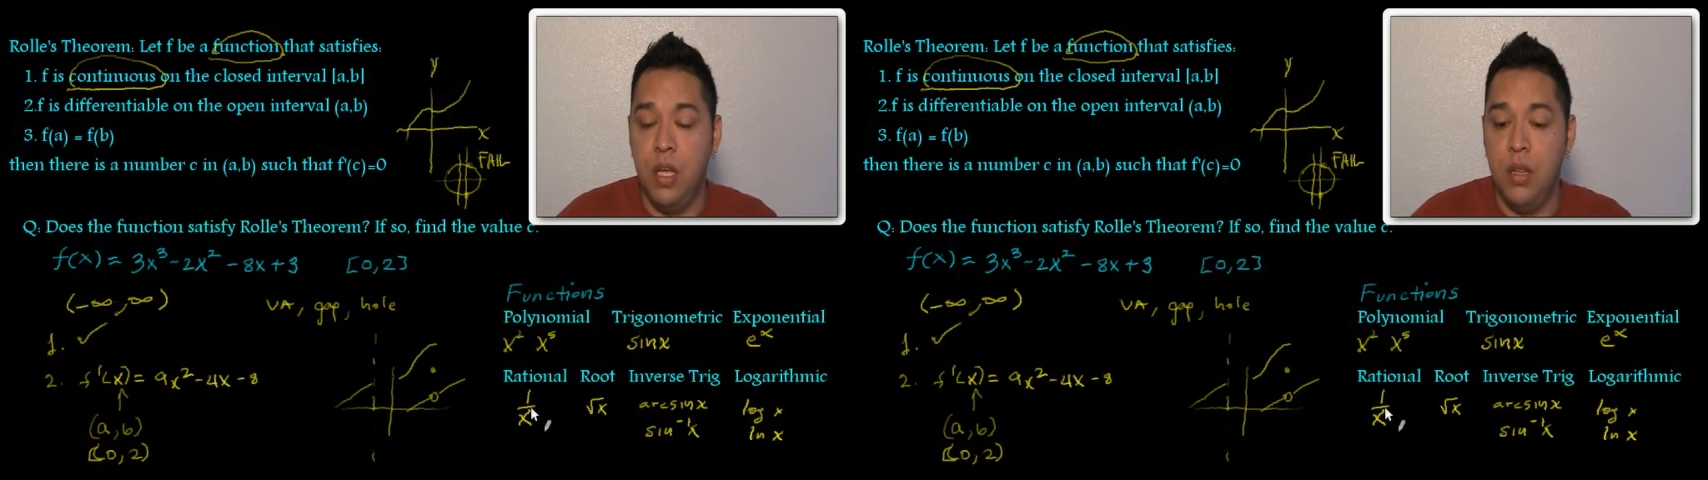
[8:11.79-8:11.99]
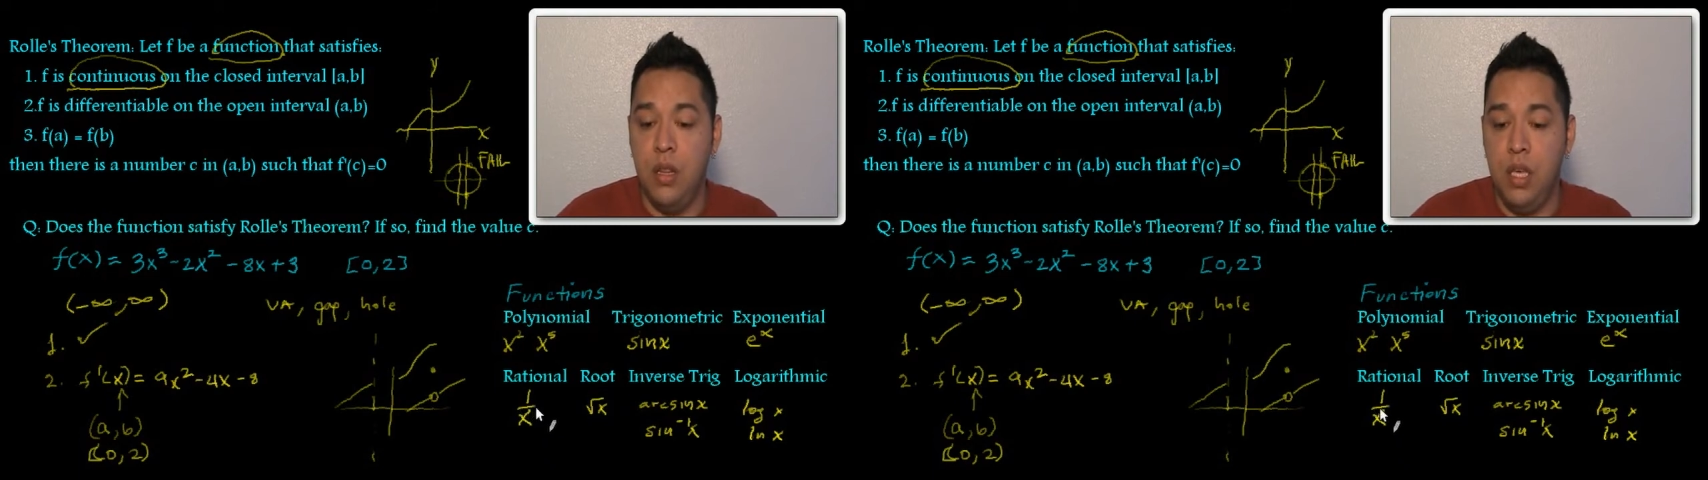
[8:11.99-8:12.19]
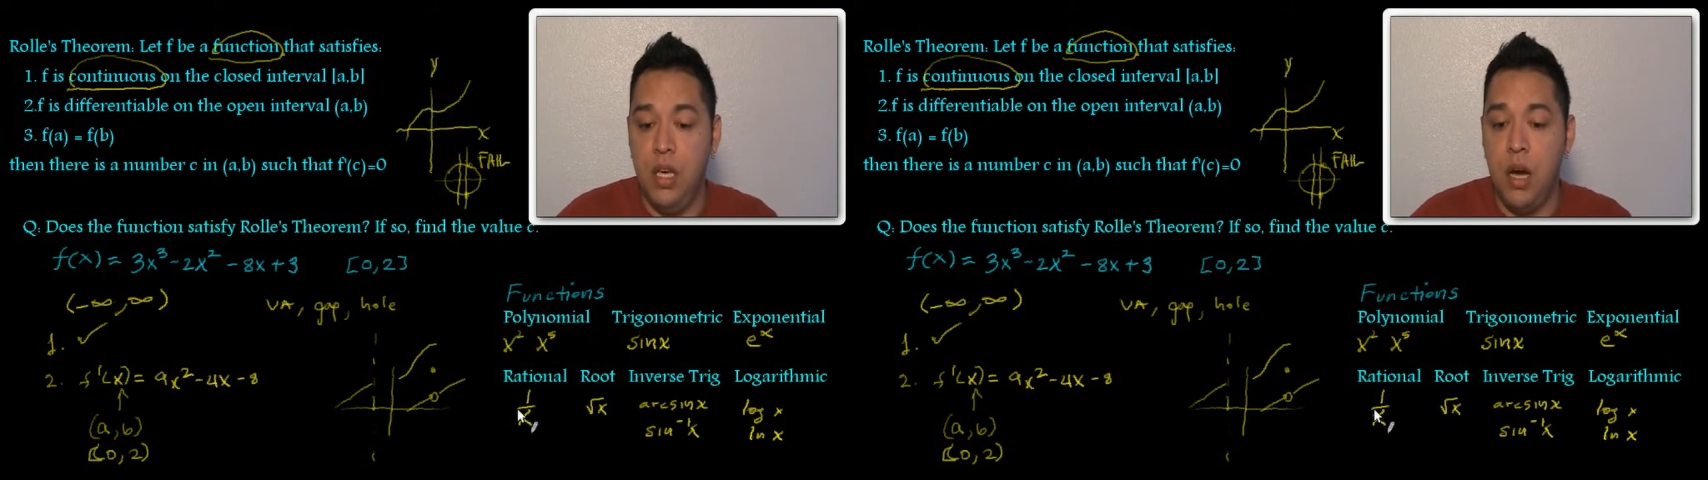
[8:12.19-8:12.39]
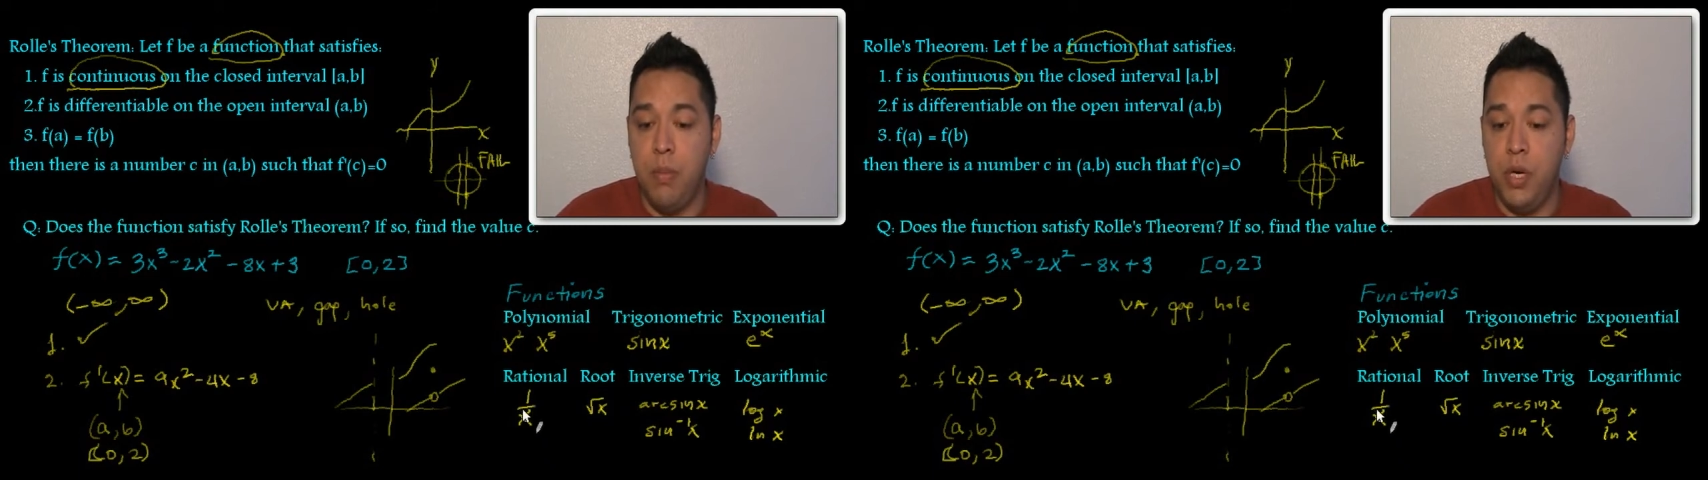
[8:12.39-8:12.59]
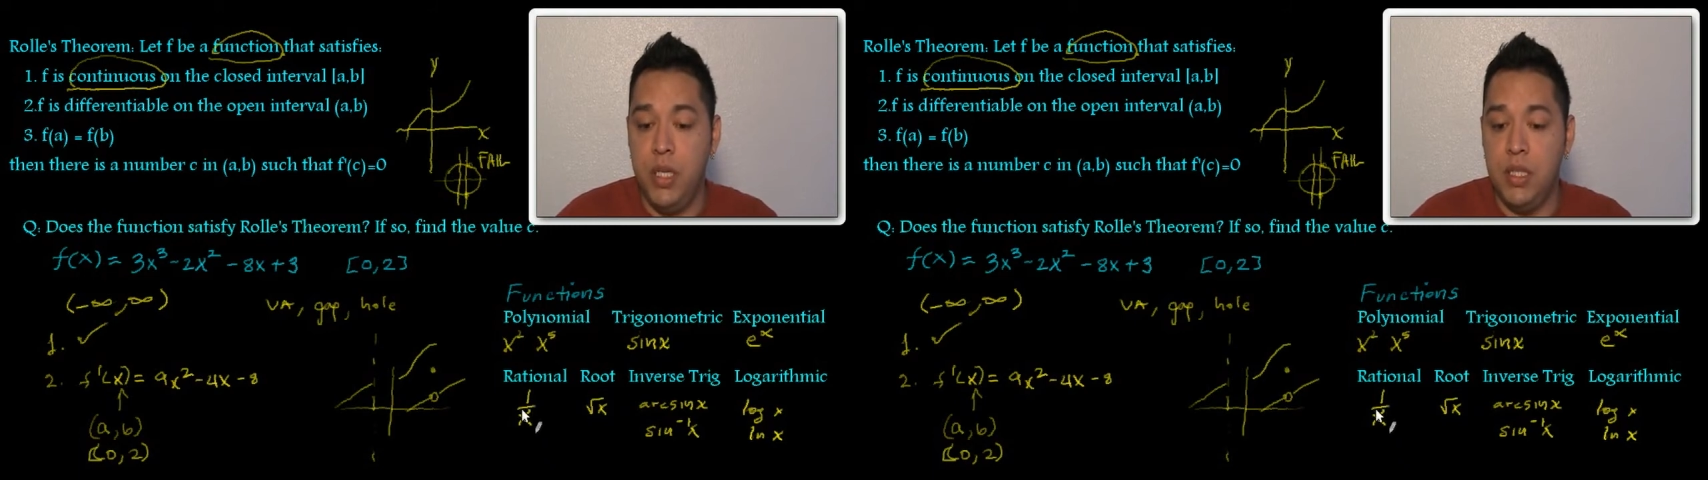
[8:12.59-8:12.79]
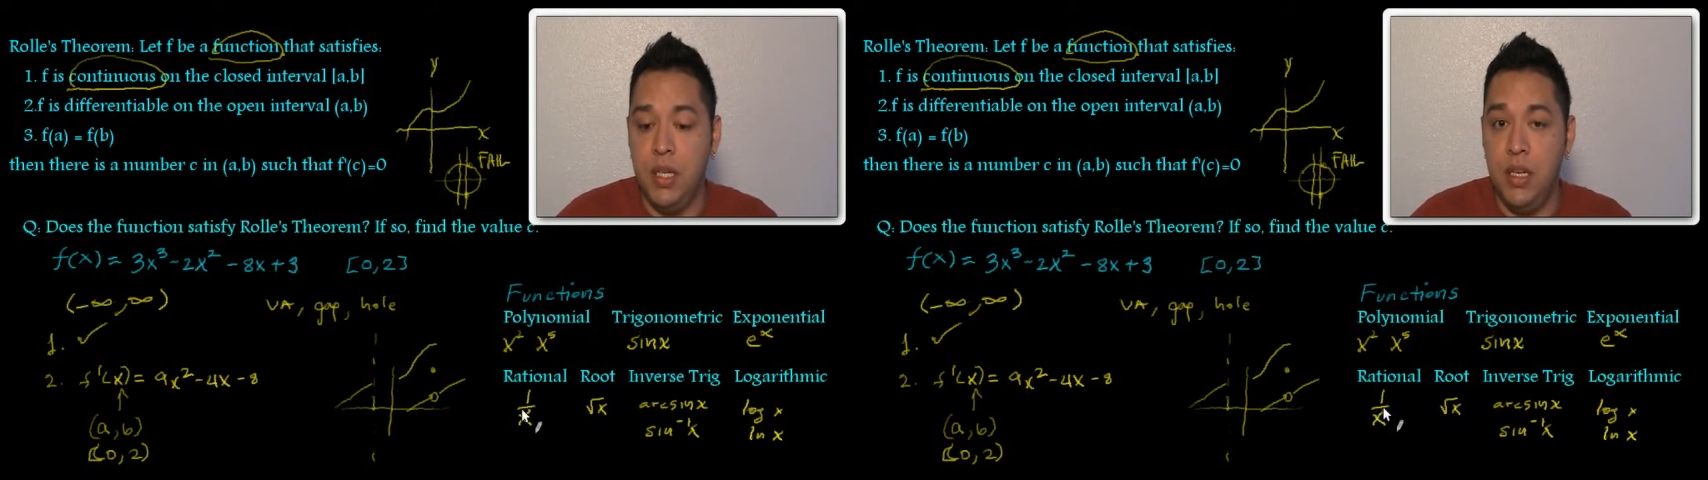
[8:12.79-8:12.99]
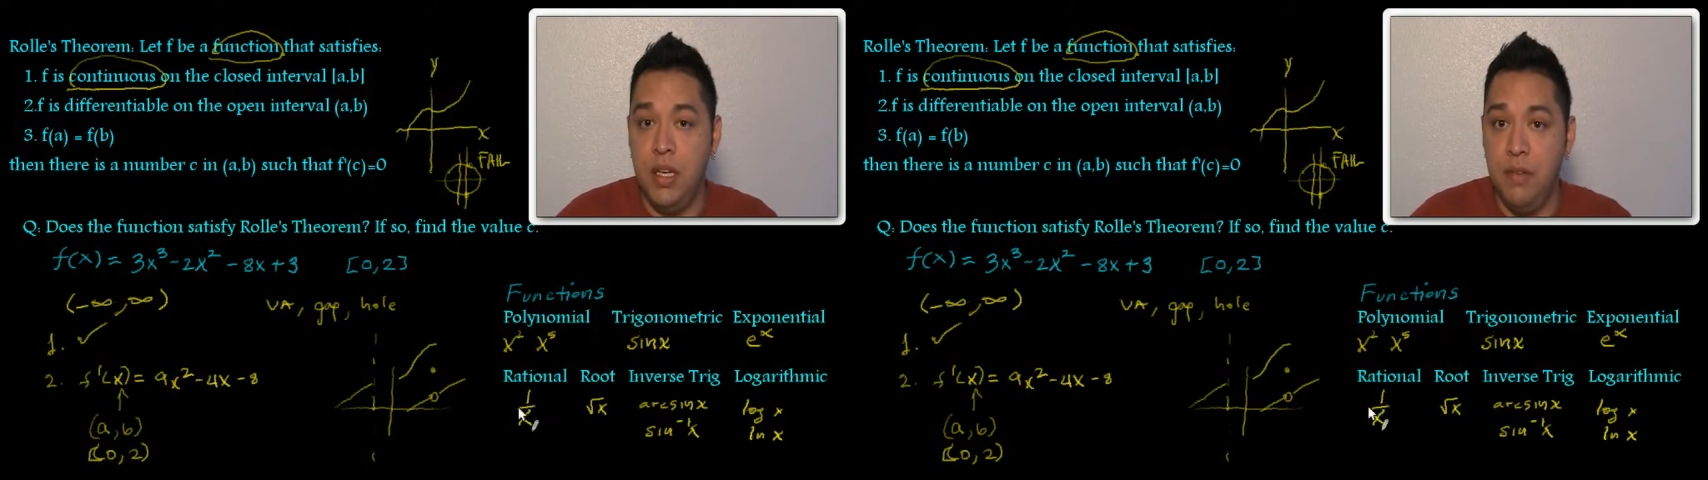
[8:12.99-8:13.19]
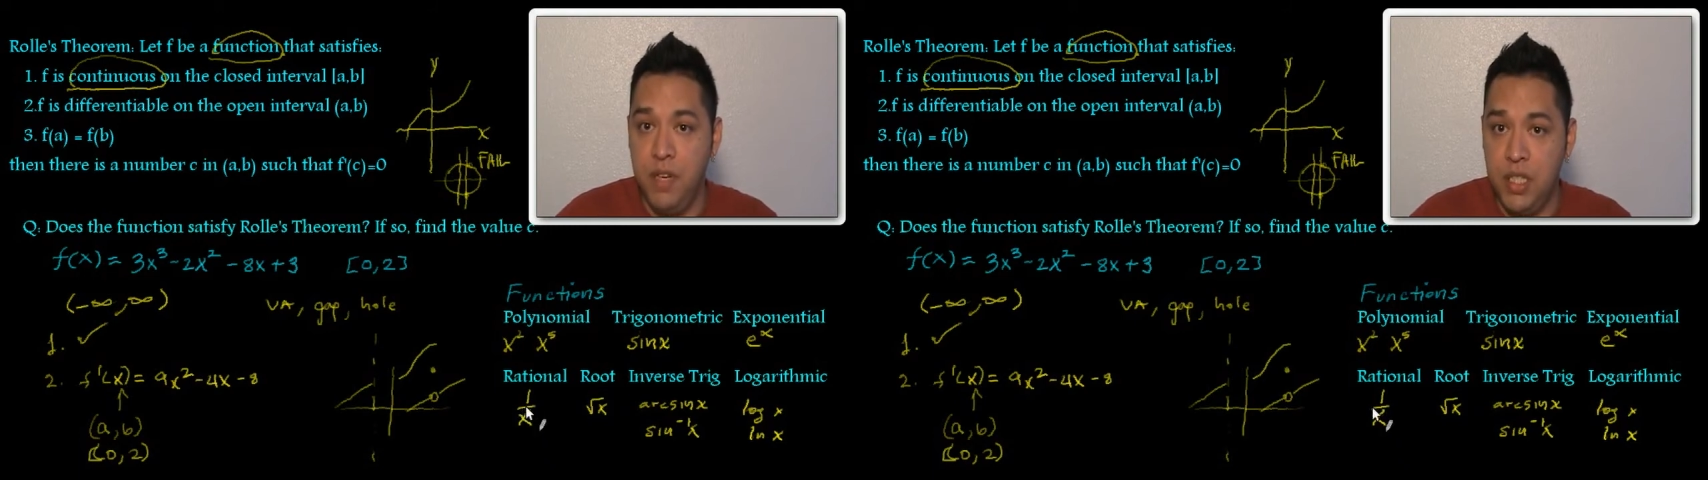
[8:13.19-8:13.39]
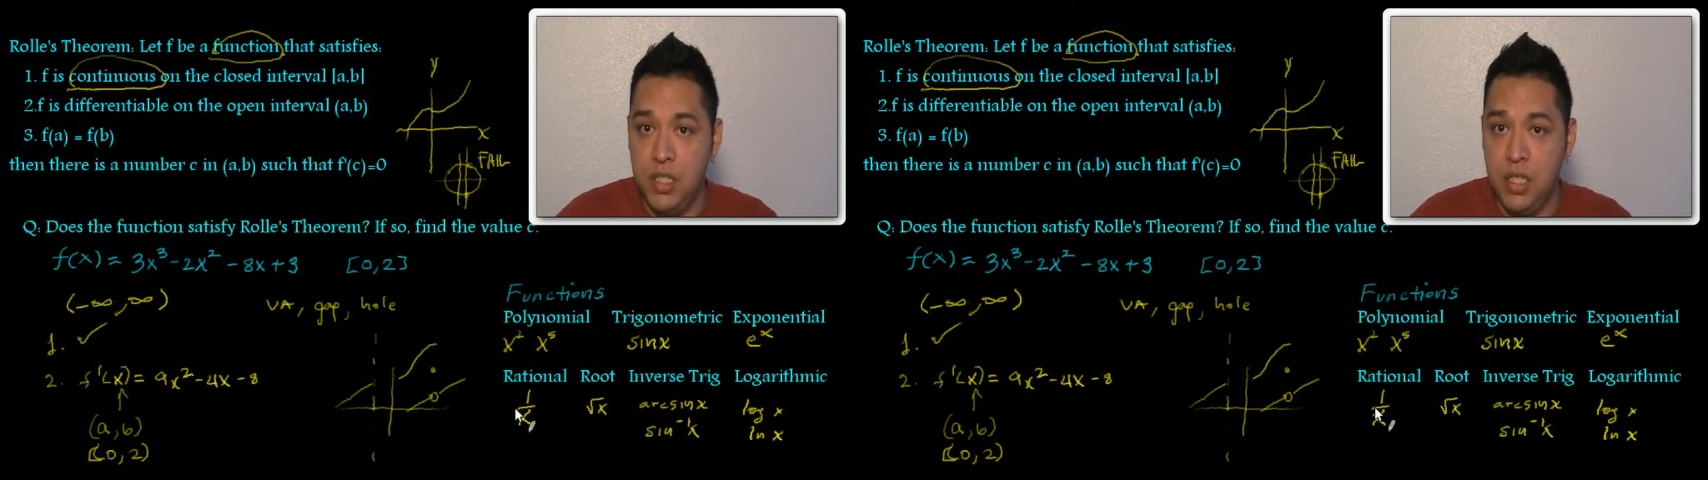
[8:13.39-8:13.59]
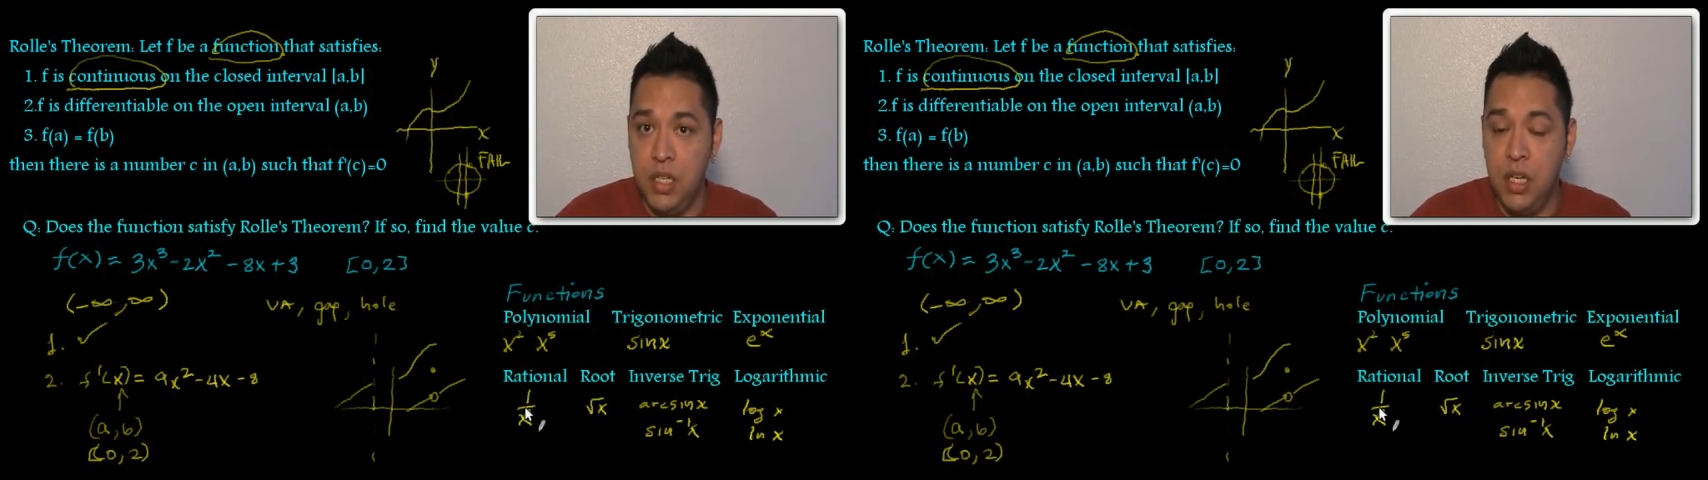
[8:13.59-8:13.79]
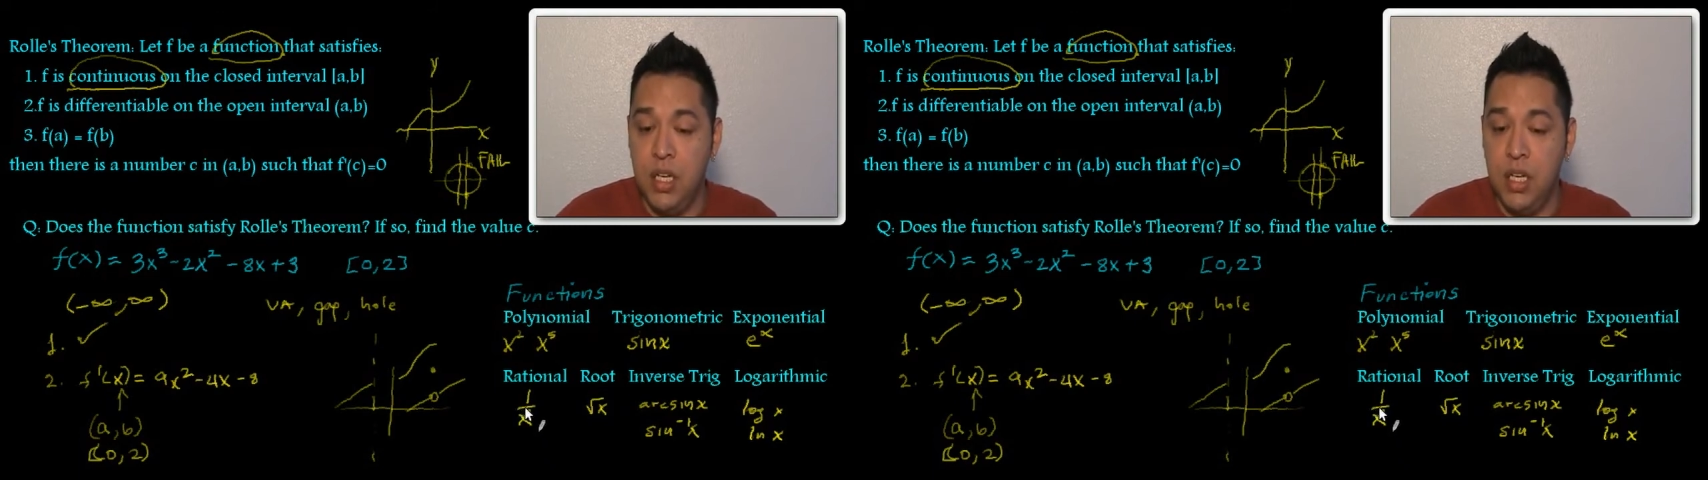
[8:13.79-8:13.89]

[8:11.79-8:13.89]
the operation division